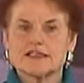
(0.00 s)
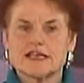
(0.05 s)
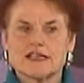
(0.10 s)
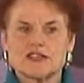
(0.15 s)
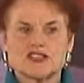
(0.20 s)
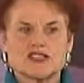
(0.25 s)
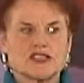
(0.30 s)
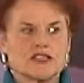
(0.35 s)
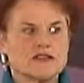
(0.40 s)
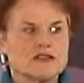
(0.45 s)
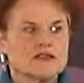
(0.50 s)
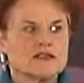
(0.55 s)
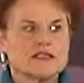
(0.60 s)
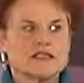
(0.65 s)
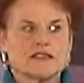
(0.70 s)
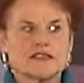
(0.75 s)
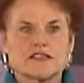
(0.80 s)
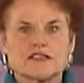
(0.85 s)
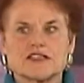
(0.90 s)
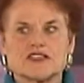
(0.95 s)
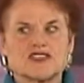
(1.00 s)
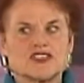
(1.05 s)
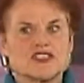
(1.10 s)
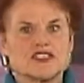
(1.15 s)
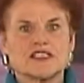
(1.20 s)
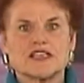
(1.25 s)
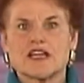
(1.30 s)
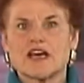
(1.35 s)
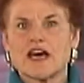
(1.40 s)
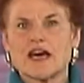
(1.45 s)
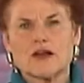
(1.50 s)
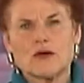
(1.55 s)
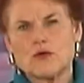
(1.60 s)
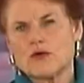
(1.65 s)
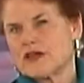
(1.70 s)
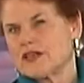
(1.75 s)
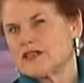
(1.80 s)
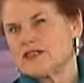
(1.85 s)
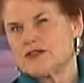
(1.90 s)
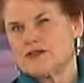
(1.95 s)
and she looked at us and she said i don't
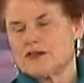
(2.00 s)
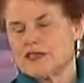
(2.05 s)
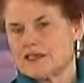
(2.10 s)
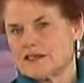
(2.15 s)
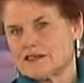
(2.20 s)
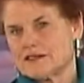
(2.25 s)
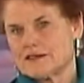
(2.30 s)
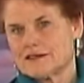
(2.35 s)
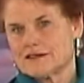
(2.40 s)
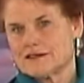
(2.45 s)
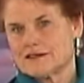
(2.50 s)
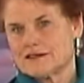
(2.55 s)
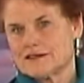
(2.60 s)
want to do this